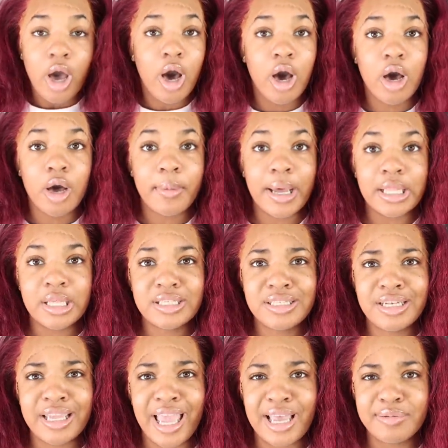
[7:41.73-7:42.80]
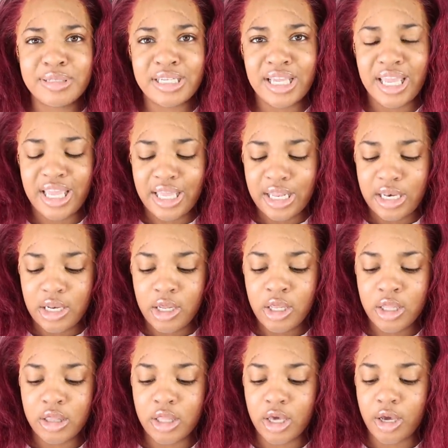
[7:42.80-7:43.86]
I looked in the caption
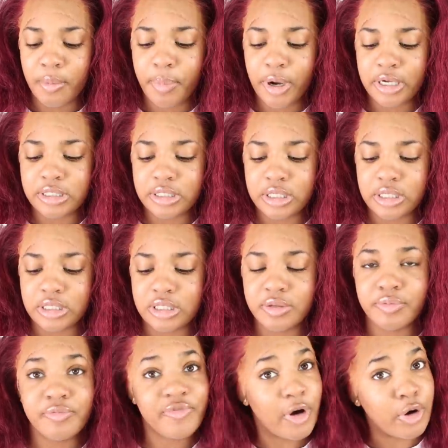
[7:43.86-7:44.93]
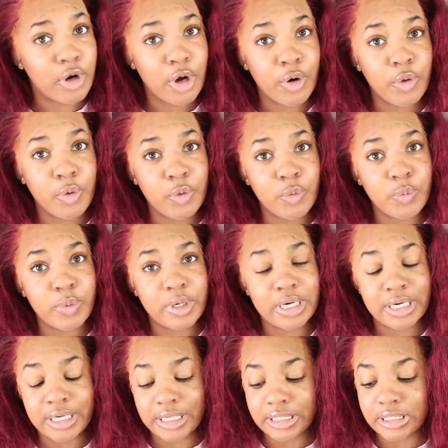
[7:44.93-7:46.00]
and the person's photo who
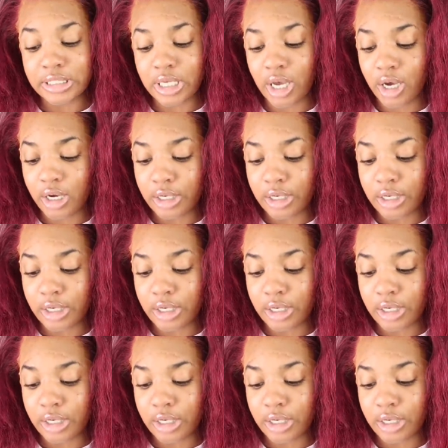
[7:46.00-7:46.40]
was